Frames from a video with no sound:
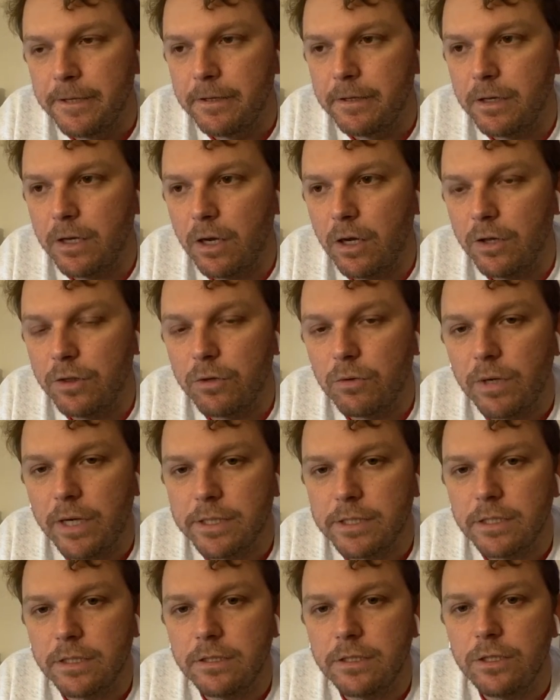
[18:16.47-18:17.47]

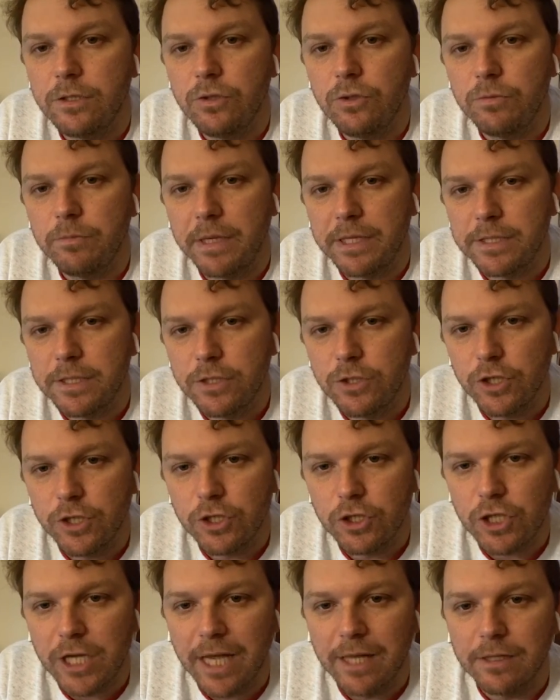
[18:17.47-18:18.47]
Otherwise, continue messaging
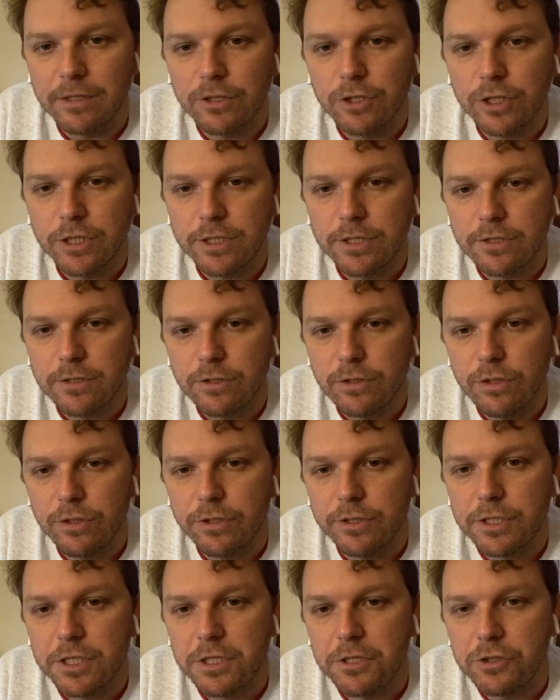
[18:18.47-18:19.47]
challenges to your
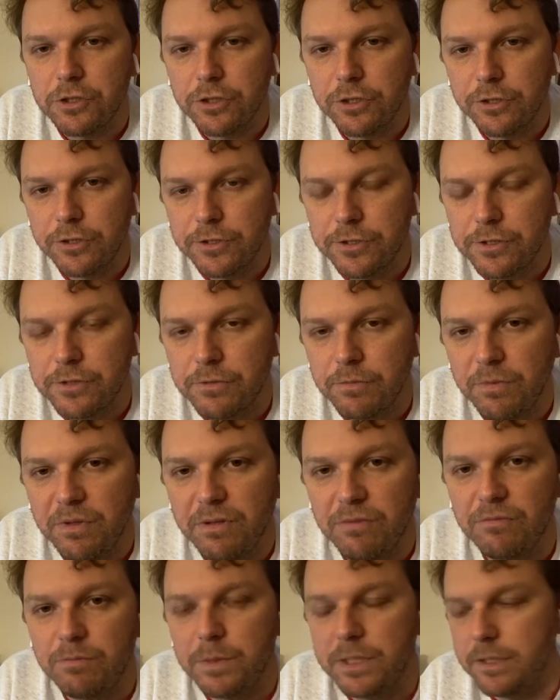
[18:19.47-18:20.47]
teachers.
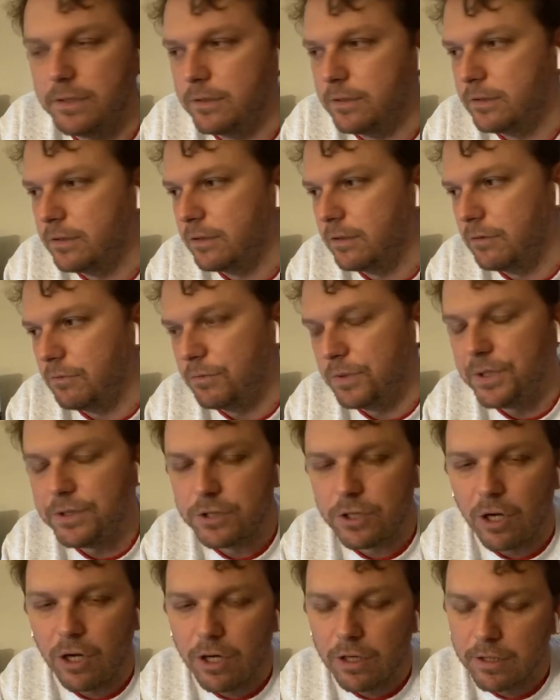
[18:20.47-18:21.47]
We
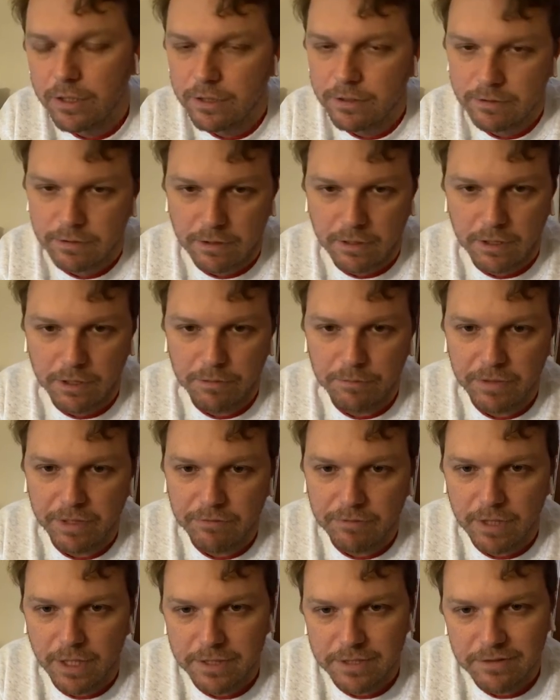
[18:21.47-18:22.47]
talk, we
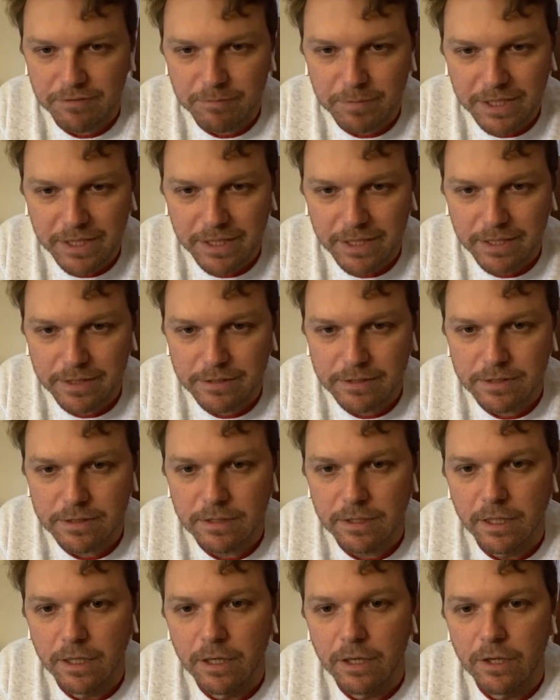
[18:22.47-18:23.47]
have lots of meetings,
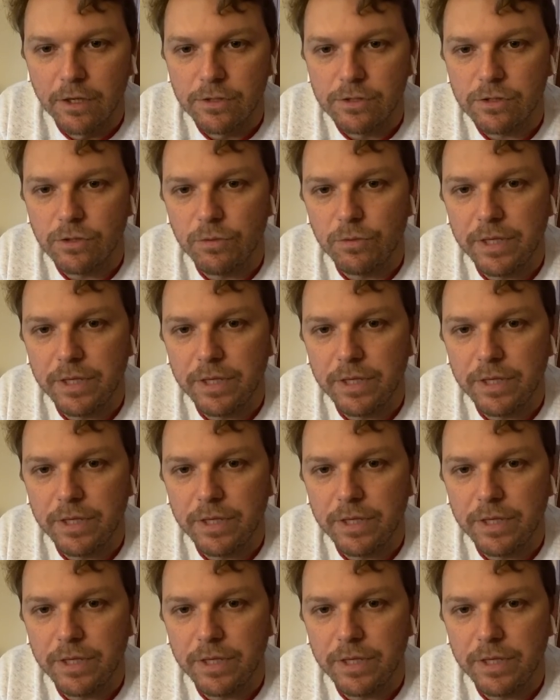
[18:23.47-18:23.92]
so